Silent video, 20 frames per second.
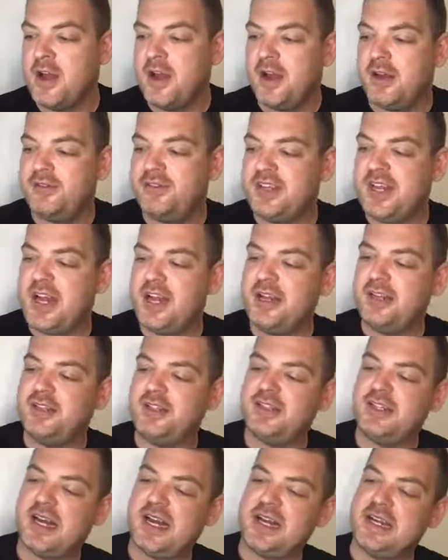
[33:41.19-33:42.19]
I've started
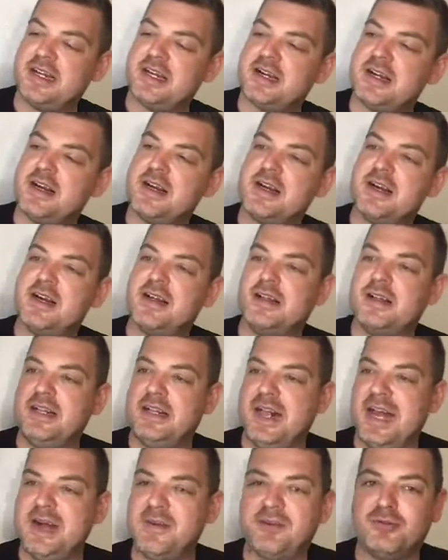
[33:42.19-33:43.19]
to take the
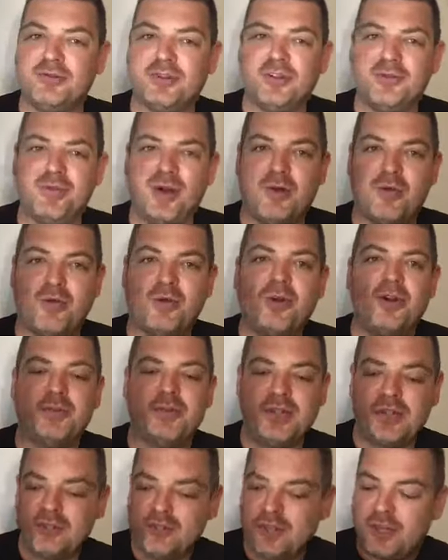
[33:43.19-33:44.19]
labels off my water
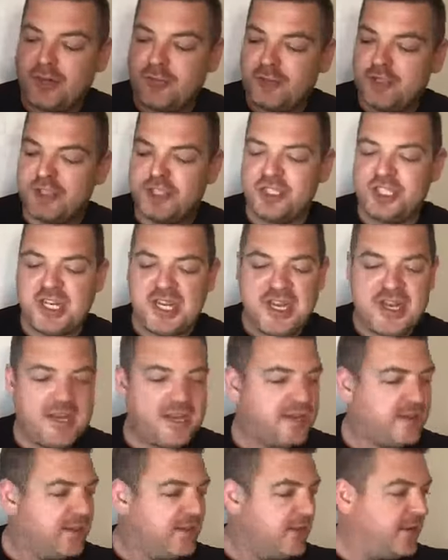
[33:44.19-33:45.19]
because I don't want to share.